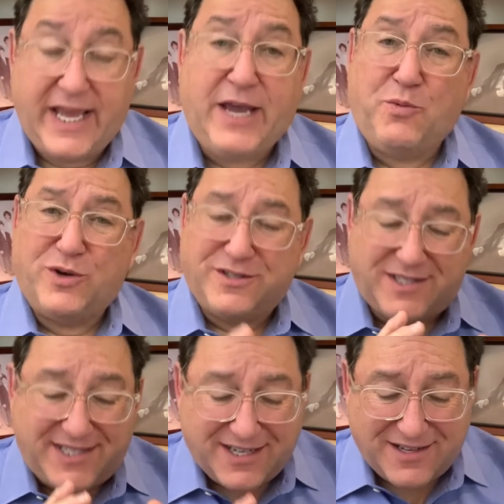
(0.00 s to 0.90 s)
It will
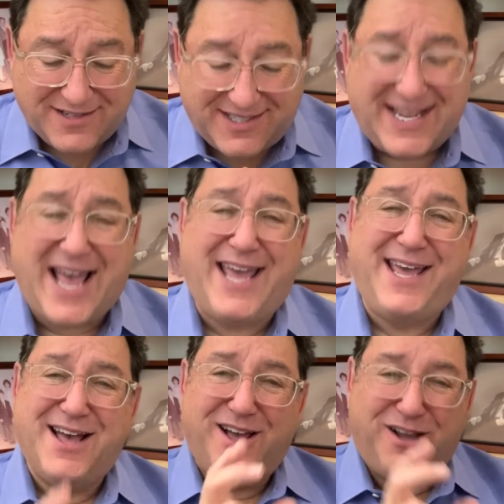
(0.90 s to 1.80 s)
still
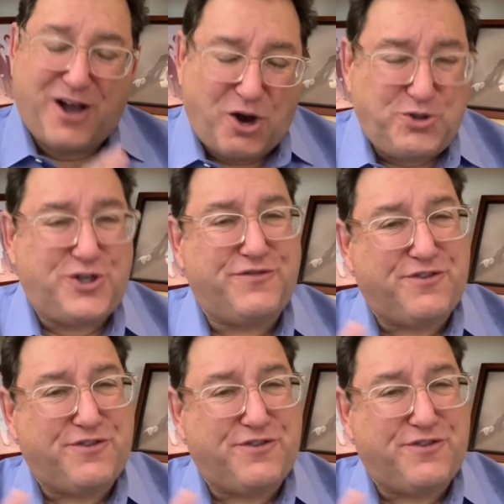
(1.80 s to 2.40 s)
say kosher